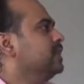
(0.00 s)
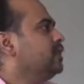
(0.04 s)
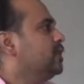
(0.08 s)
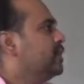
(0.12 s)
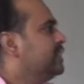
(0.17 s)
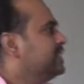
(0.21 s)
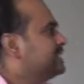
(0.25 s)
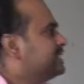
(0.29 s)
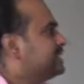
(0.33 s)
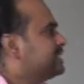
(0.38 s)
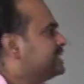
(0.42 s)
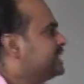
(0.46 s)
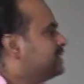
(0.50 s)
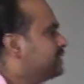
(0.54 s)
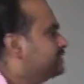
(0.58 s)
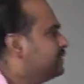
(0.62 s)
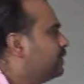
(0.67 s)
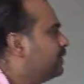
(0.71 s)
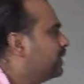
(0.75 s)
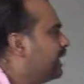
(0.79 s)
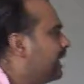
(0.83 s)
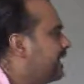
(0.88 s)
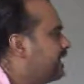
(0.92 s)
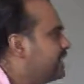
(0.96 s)
To be
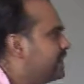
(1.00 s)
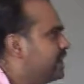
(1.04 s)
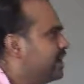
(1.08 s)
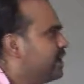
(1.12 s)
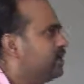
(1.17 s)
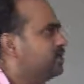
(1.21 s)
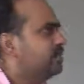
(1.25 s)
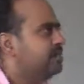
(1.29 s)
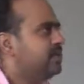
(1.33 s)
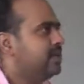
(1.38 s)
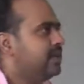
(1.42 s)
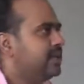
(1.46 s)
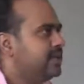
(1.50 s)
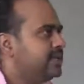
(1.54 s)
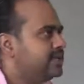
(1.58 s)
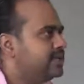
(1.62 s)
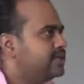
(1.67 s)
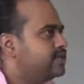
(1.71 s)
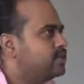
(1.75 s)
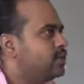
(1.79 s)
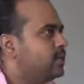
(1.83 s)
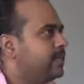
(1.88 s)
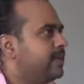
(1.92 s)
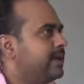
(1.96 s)
successful right now
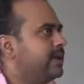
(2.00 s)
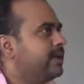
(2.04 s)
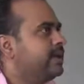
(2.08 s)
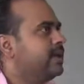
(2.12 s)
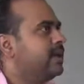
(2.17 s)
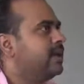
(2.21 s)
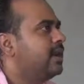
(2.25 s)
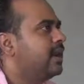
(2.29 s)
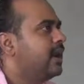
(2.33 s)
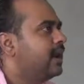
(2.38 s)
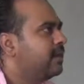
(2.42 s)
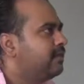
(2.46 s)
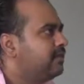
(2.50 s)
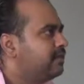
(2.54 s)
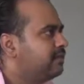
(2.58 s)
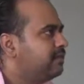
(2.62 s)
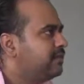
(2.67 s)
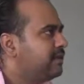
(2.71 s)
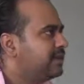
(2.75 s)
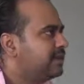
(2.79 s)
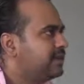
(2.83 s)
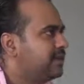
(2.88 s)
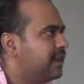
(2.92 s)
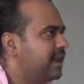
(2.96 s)
means to be in
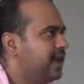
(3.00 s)
love with